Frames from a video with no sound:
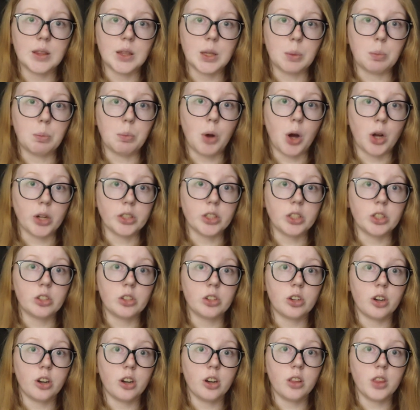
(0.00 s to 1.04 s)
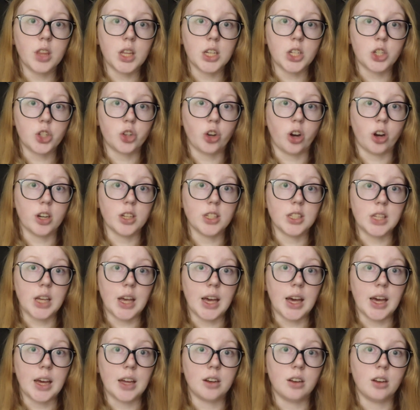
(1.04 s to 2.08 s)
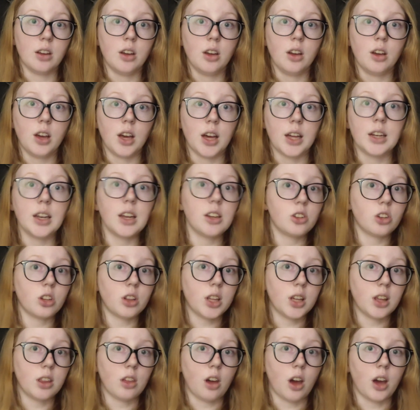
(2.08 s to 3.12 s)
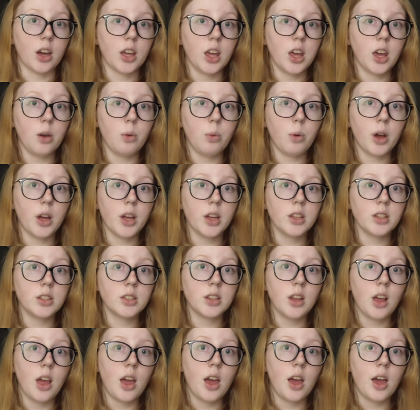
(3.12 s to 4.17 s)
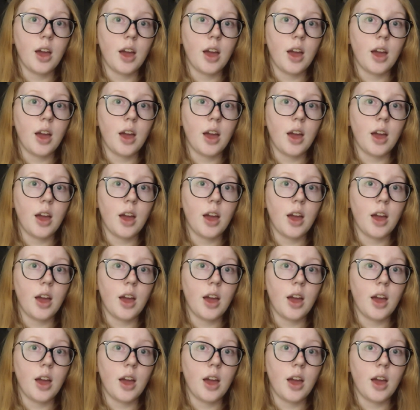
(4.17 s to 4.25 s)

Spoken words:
the monster that Shahrazad initially thought he was,